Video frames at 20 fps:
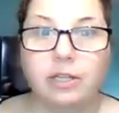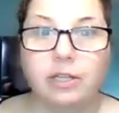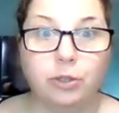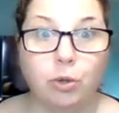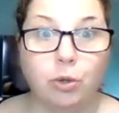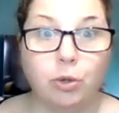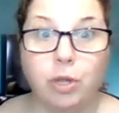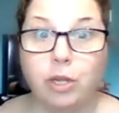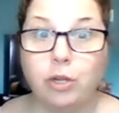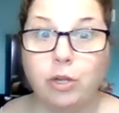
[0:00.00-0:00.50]

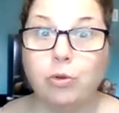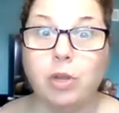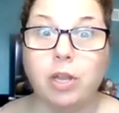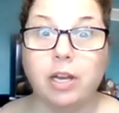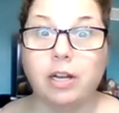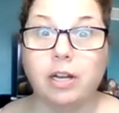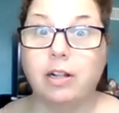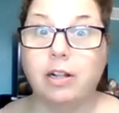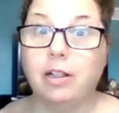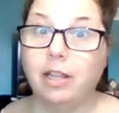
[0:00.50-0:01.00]
so that you
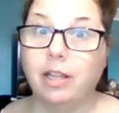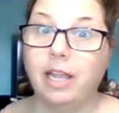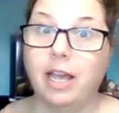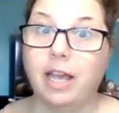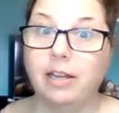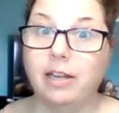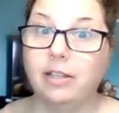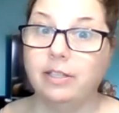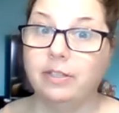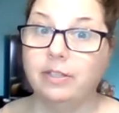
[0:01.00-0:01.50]
can click
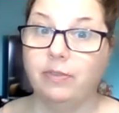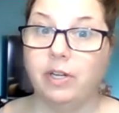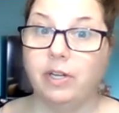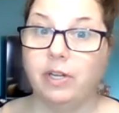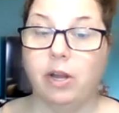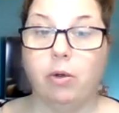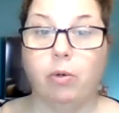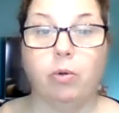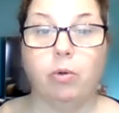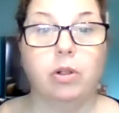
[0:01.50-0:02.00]
out of this
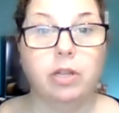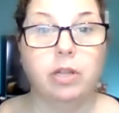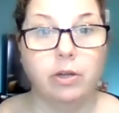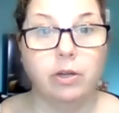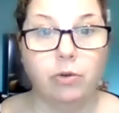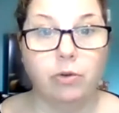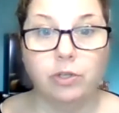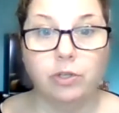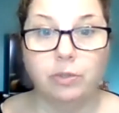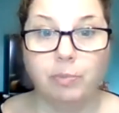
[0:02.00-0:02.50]
video,
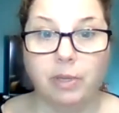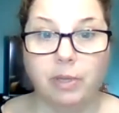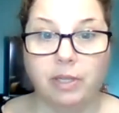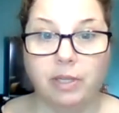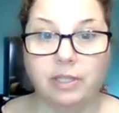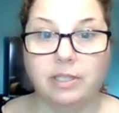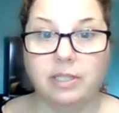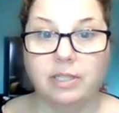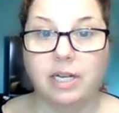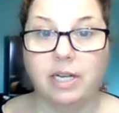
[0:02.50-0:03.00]
click on your
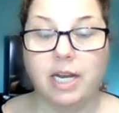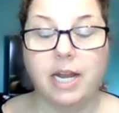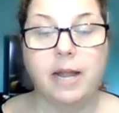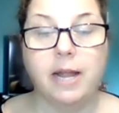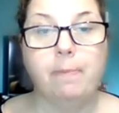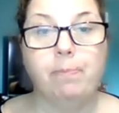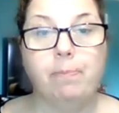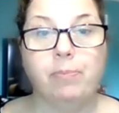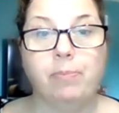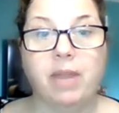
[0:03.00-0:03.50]
Spelling City,
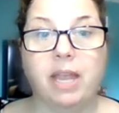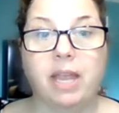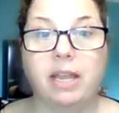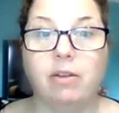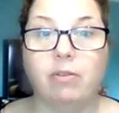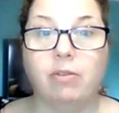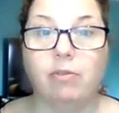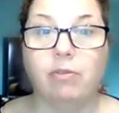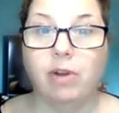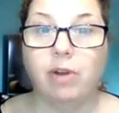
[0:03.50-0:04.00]
and
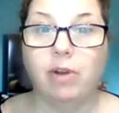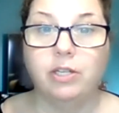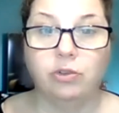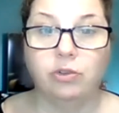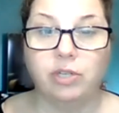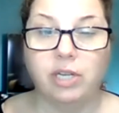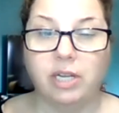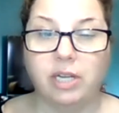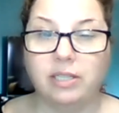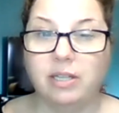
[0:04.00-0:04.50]
get right to your
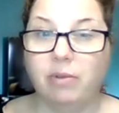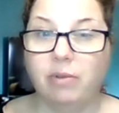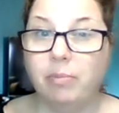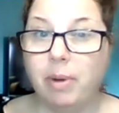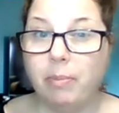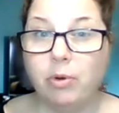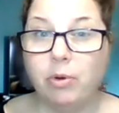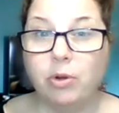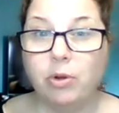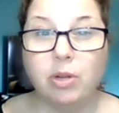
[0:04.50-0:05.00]
test. Now
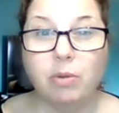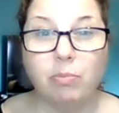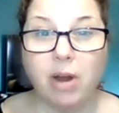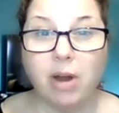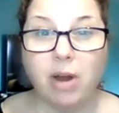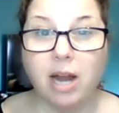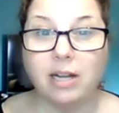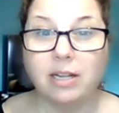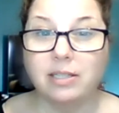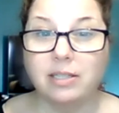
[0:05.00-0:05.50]
remember, you can
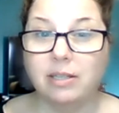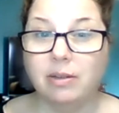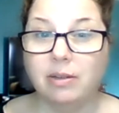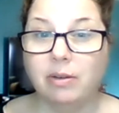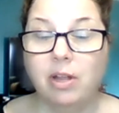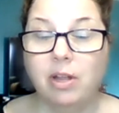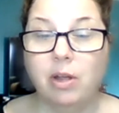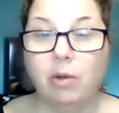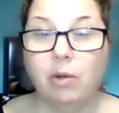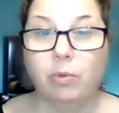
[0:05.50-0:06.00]
practice it
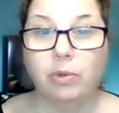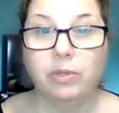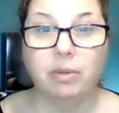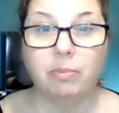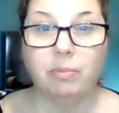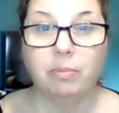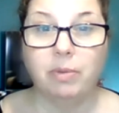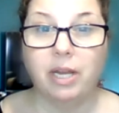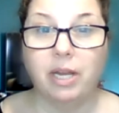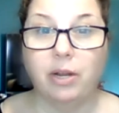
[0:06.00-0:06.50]
with
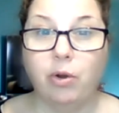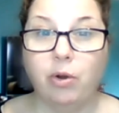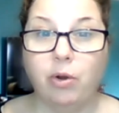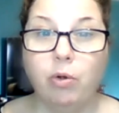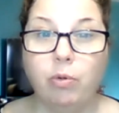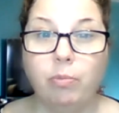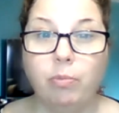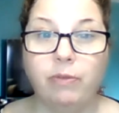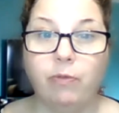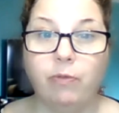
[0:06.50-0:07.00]
somebody at home
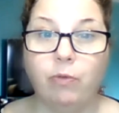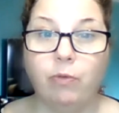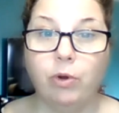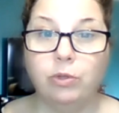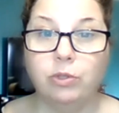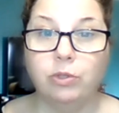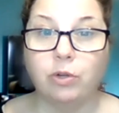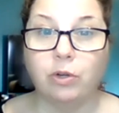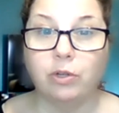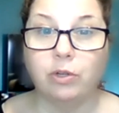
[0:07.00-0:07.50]
before you
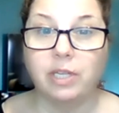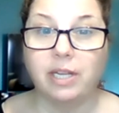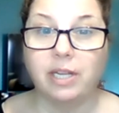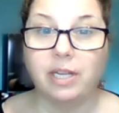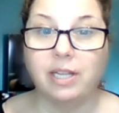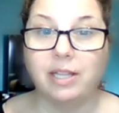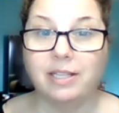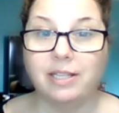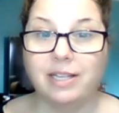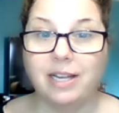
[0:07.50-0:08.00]
start taking
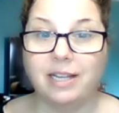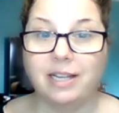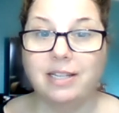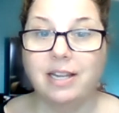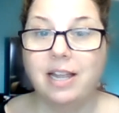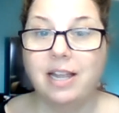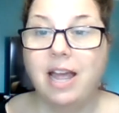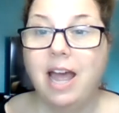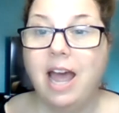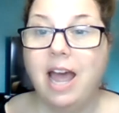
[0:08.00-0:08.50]
the test.
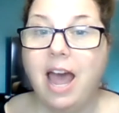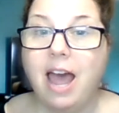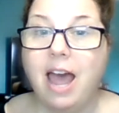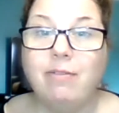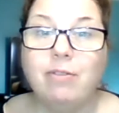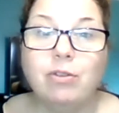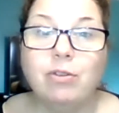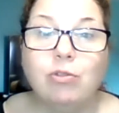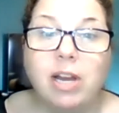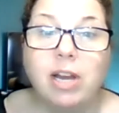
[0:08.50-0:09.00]
Have
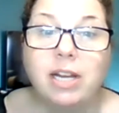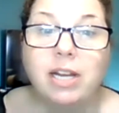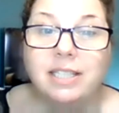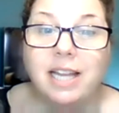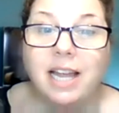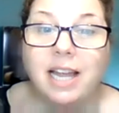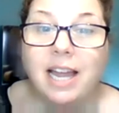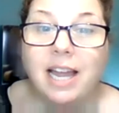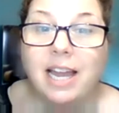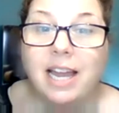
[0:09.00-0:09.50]
a great
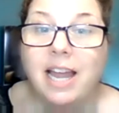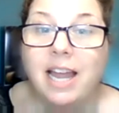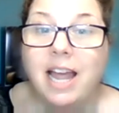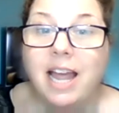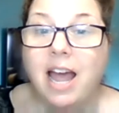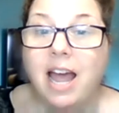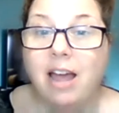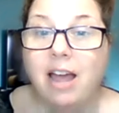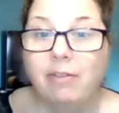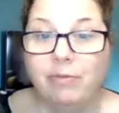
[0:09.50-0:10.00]
day,
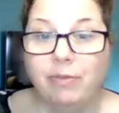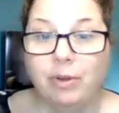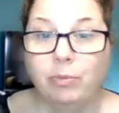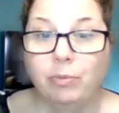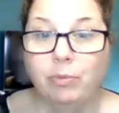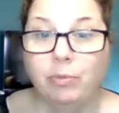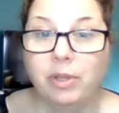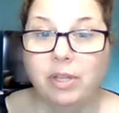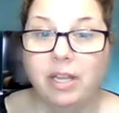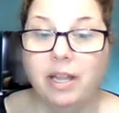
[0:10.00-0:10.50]
have fun
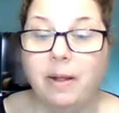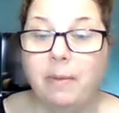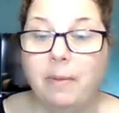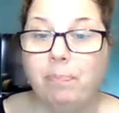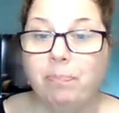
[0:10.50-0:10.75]
with it,